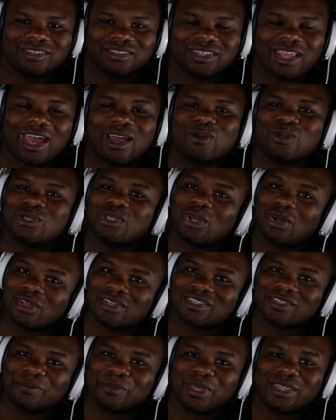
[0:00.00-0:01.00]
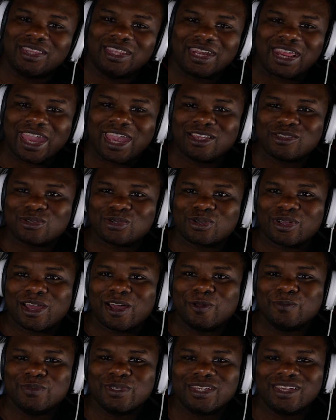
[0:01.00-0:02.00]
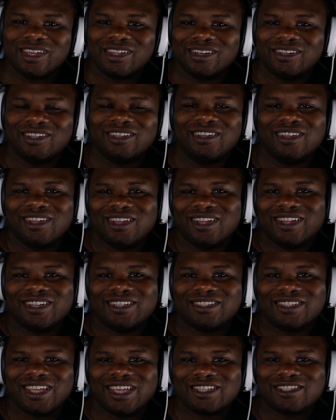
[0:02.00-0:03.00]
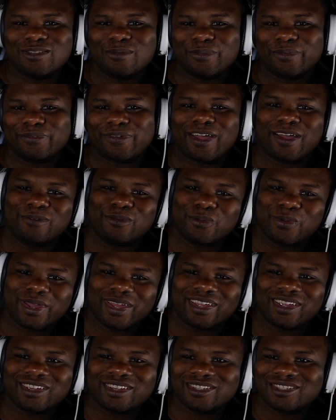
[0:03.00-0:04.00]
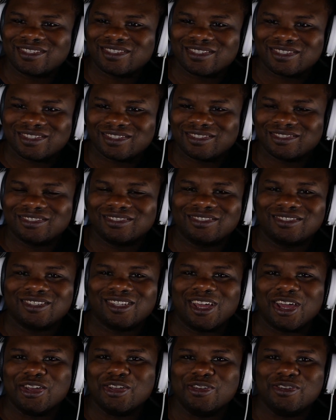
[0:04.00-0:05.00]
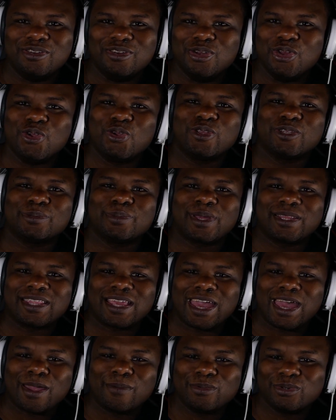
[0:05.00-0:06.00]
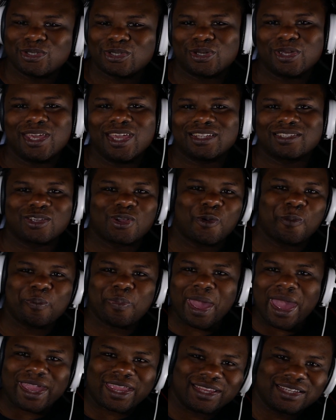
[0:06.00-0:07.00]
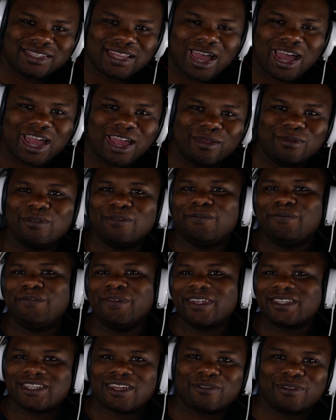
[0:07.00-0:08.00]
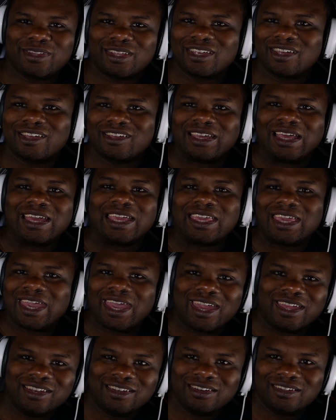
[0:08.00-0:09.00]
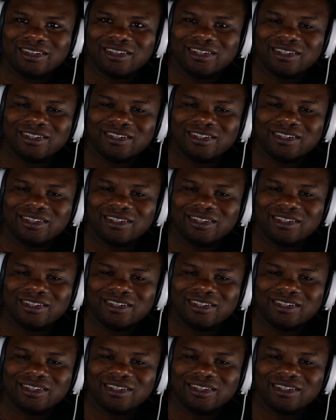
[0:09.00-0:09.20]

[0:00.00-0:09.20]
That was awesome. And then Hazel comes in, takes number 5 away because a nuke is about to happen. So he has to go back in time to fix everything again.